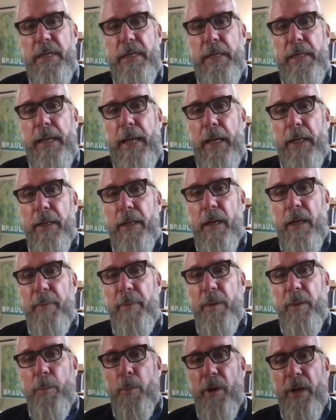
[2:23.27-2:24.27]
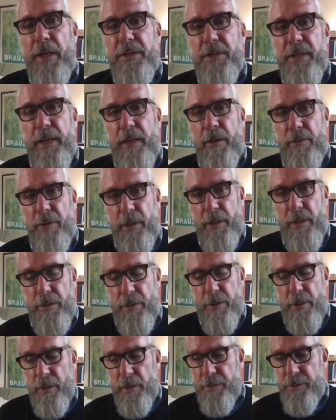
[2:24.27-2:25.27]
an economic breakdown in the
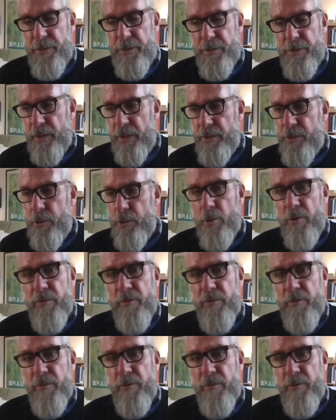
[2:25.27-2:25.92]
United States.